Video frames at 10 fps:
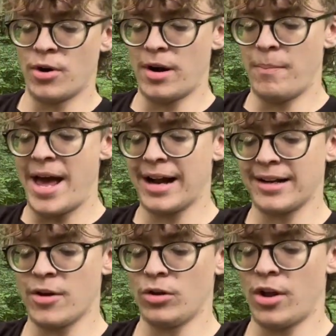and packed
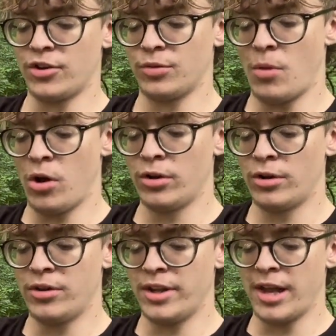down a lot smaller
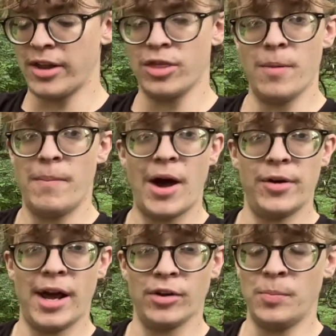than like the Mountain
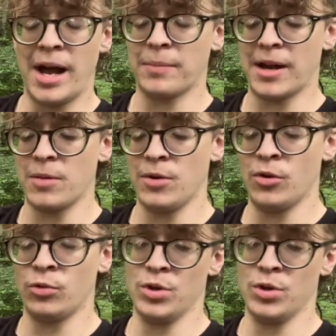House backpacking meals,